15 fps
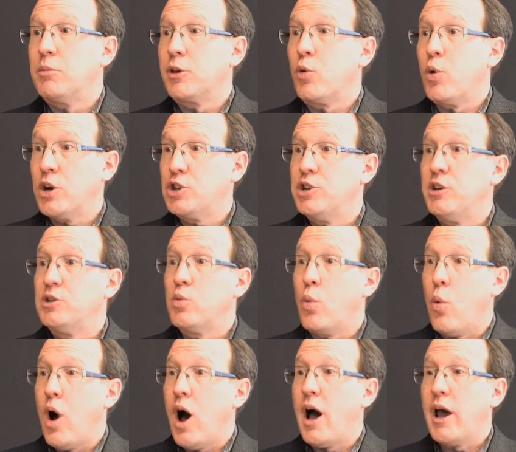The question is
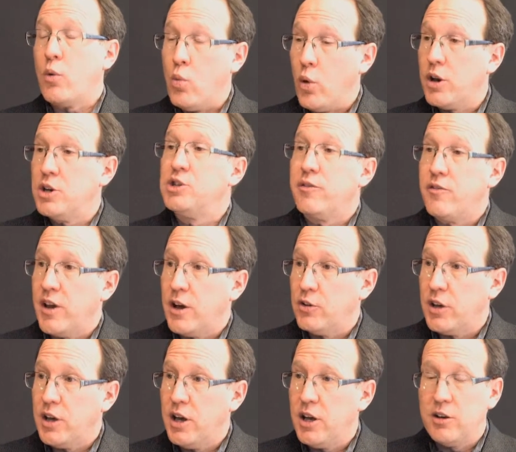why? What did you fail to
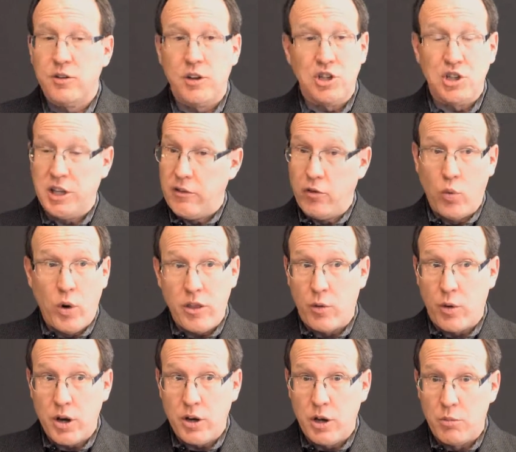hit? Did you give away the
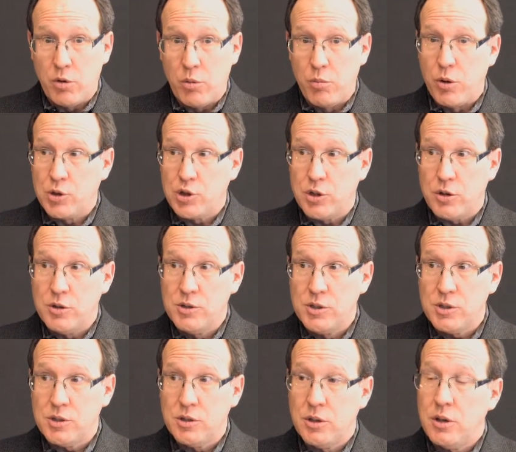right number of
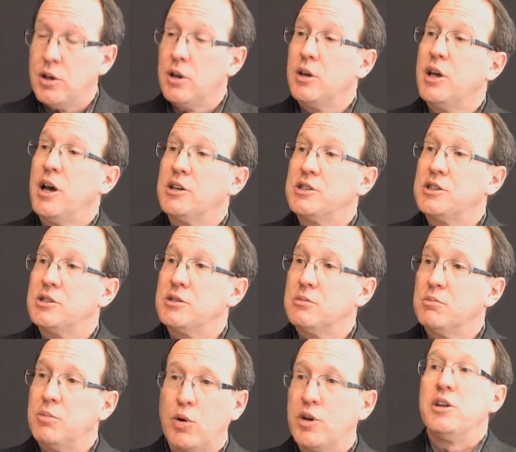brochures? Yes,
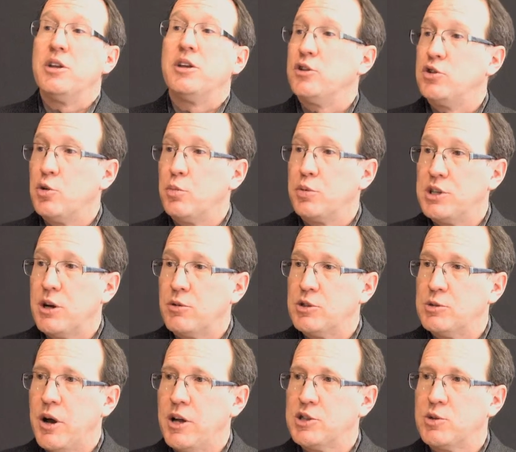but we get 2%
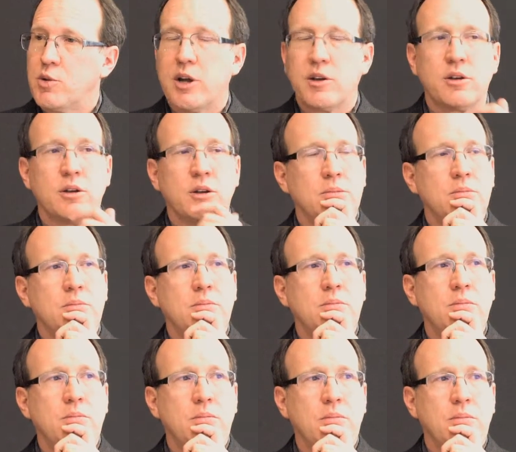response rate.
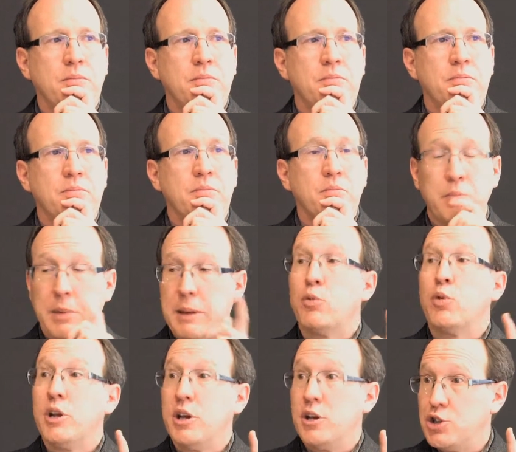Maybe we
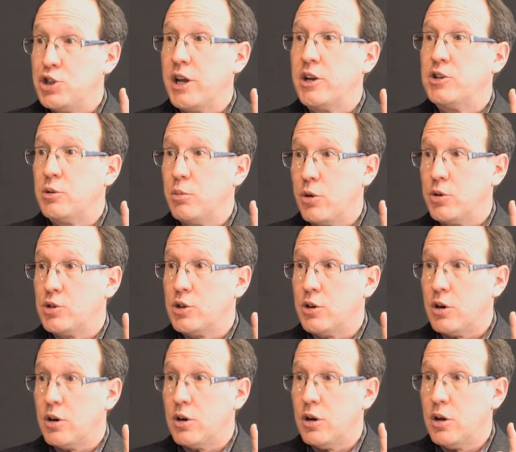need to change the
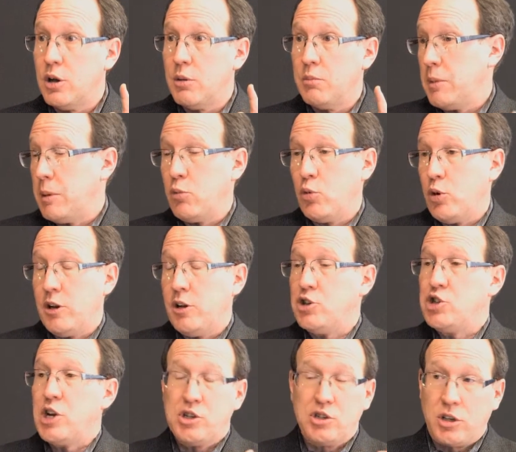brochure. Maybe we need to
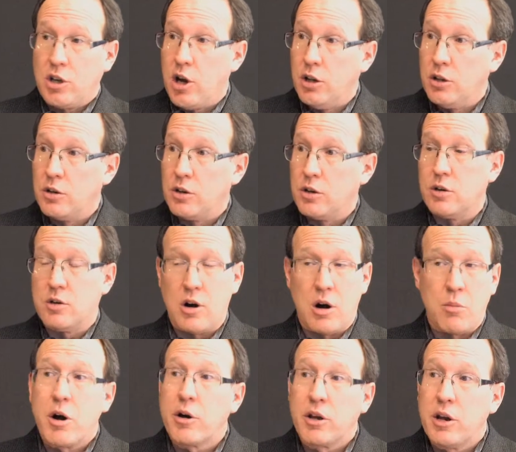change the color or our
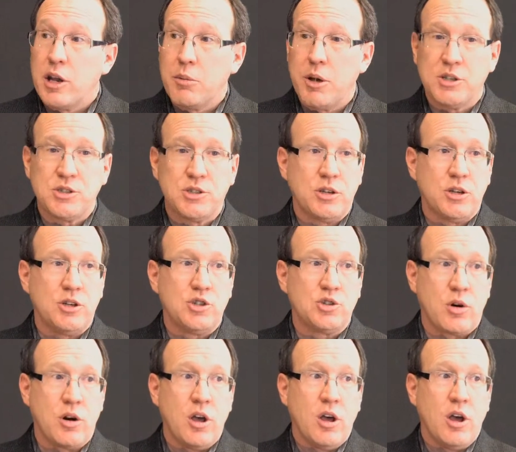marketing message
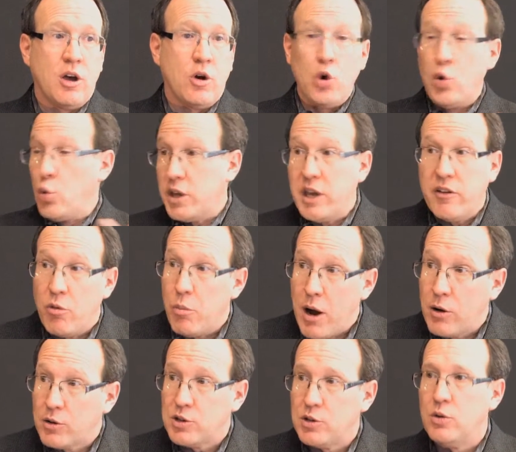or who we give them
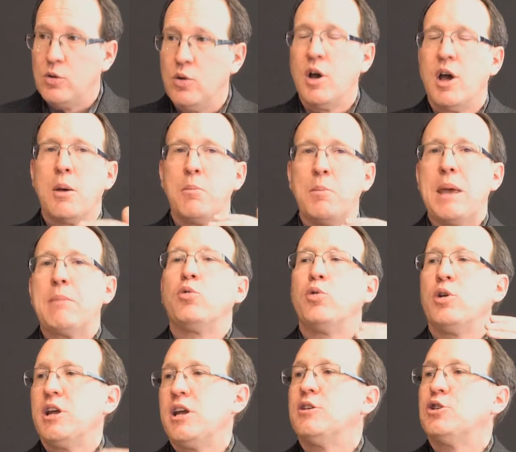out to. Maybe we
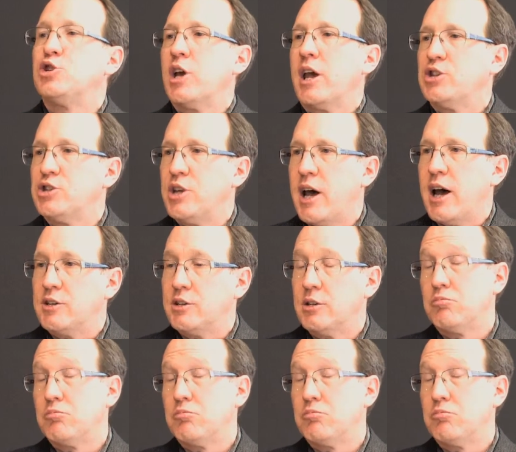need to change that.